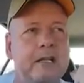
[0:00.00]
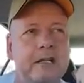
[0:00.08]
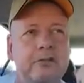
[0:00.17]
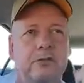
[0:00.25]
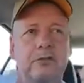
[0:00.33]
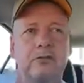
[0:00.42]

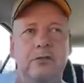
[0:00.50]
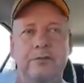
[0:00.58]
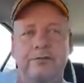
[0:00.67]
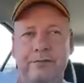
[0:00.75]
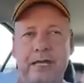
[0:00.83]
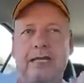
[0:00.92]
So to
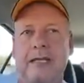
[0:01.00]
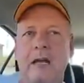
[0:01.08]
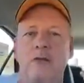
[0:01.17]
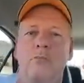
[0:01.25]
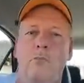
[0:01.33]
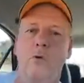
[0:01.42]
find
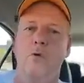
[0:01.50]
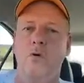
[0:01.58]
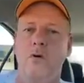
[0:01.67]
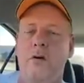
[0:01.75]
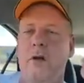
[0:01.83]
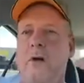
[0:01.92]
out
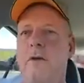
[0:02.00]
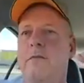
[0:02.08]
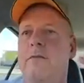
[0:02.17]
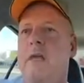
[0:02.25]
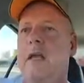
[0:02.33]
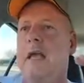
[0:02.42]
more of,